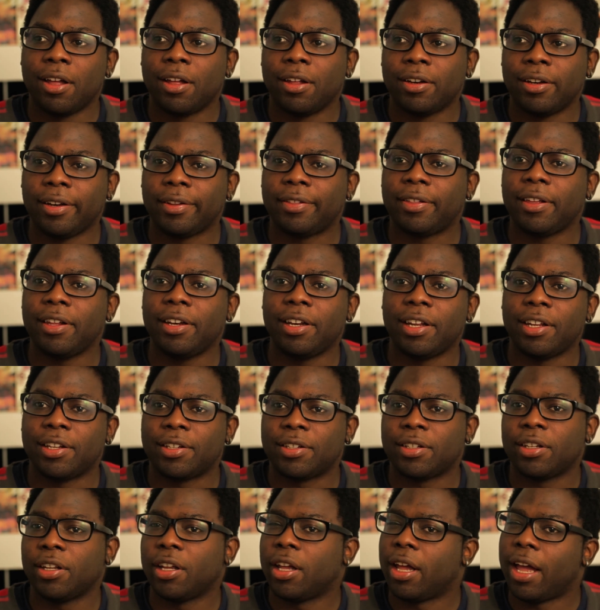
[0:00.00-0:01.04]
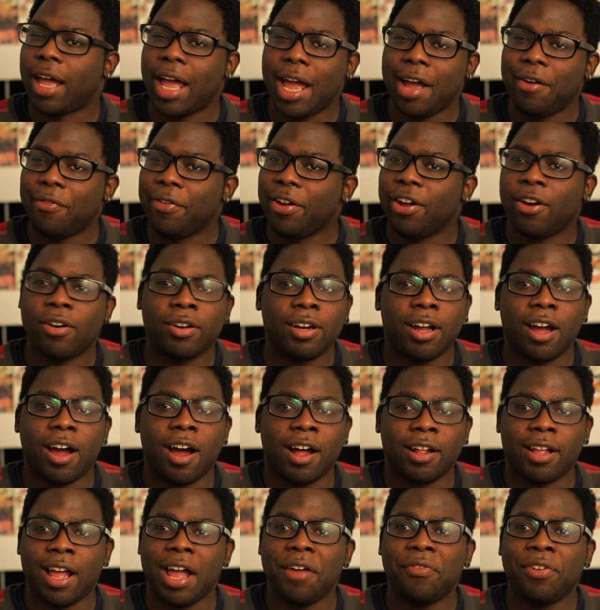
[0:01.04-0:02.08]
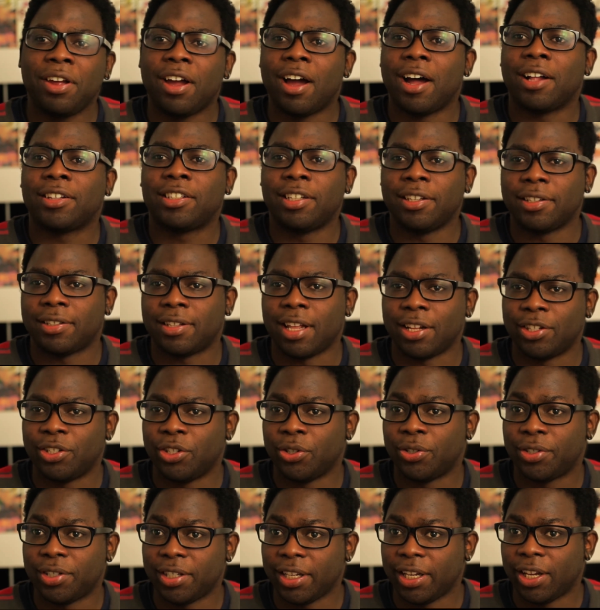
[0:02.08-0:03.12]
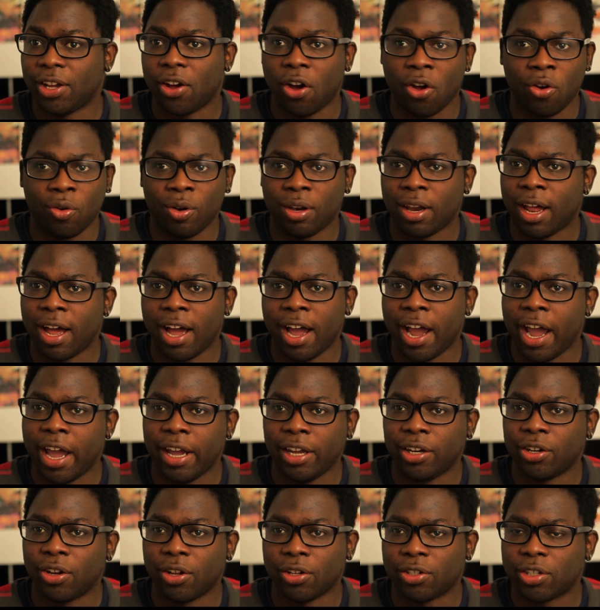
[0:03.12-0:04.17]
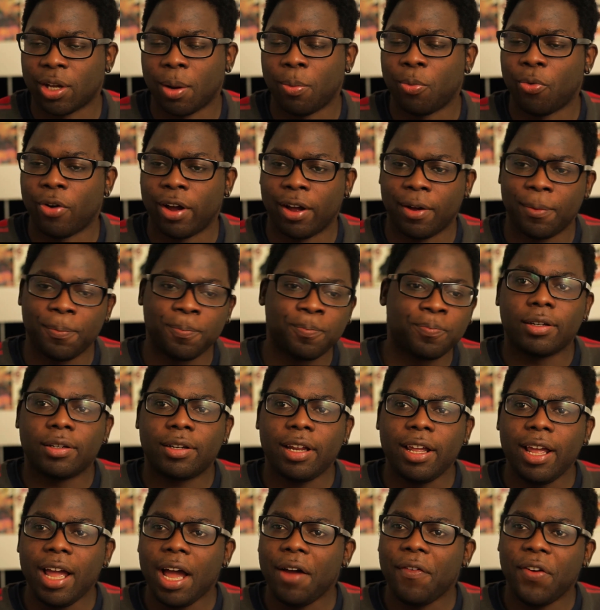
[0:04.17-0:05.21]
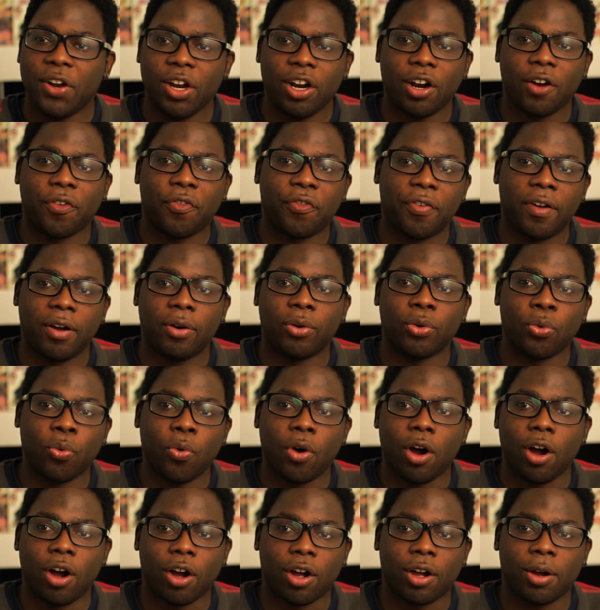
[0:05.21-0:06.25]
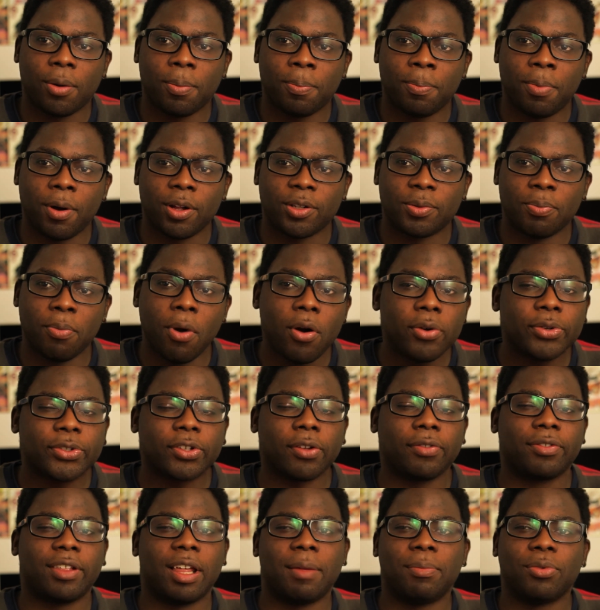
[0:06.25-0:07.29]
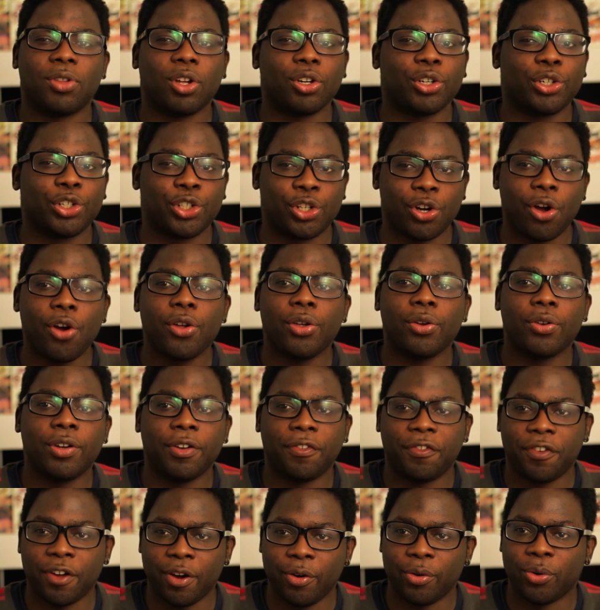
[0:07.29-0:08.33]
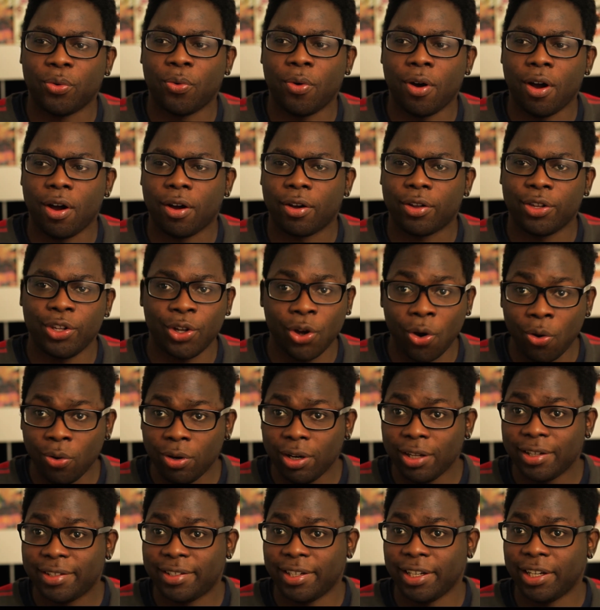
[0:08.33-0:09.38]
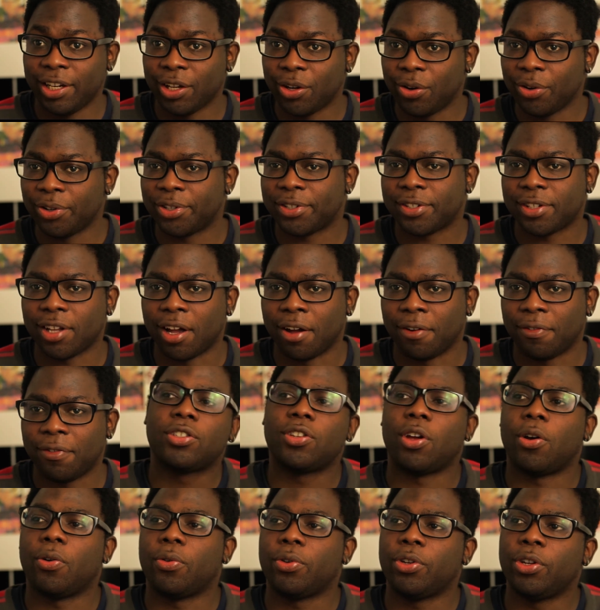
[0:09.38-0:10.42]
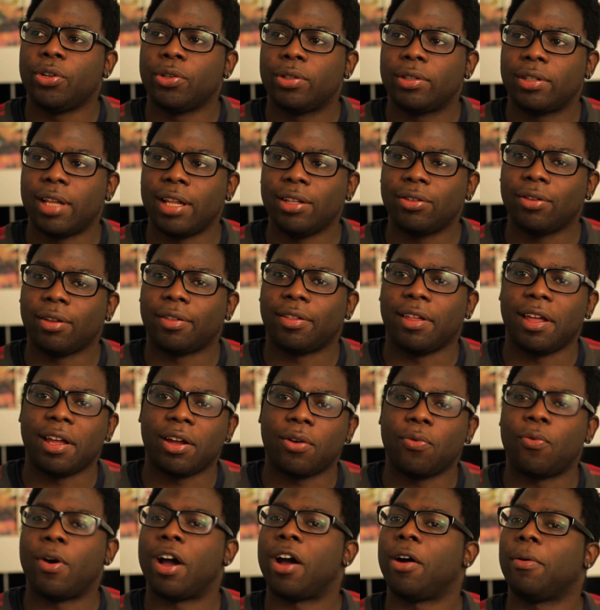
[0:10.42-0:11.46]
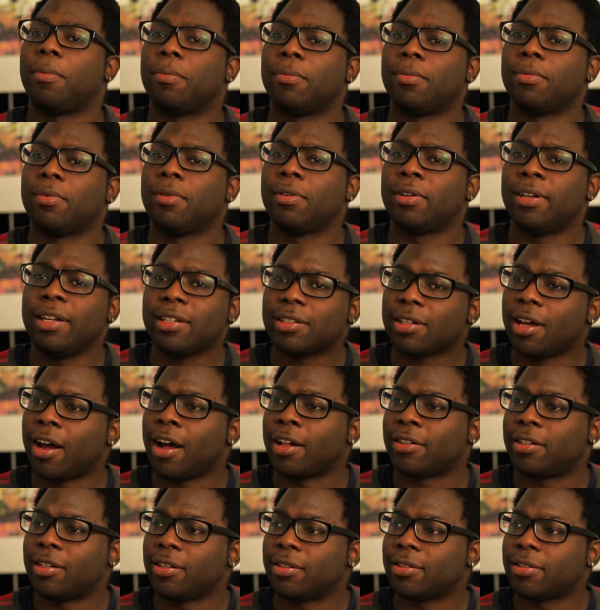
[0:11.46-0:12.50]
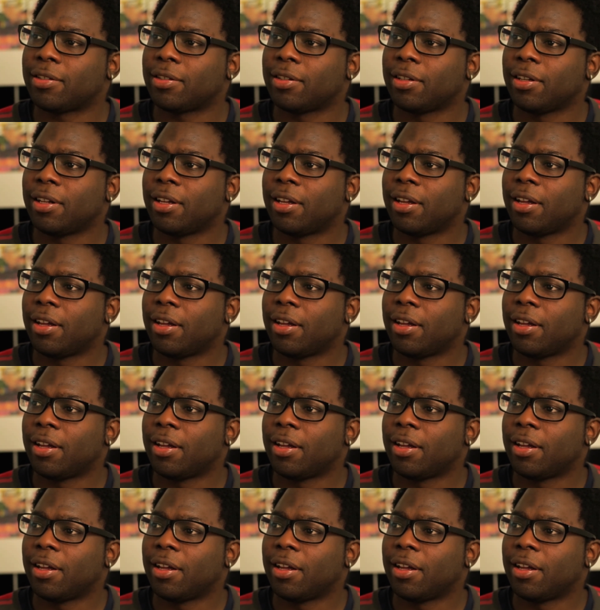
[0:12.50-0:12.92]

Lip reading: The thing is, every artist that you see online or somewhere, they have a lot of failed work, but most of them don't show you the failed work. You only see the good stuff. So you tend to think, well, this artist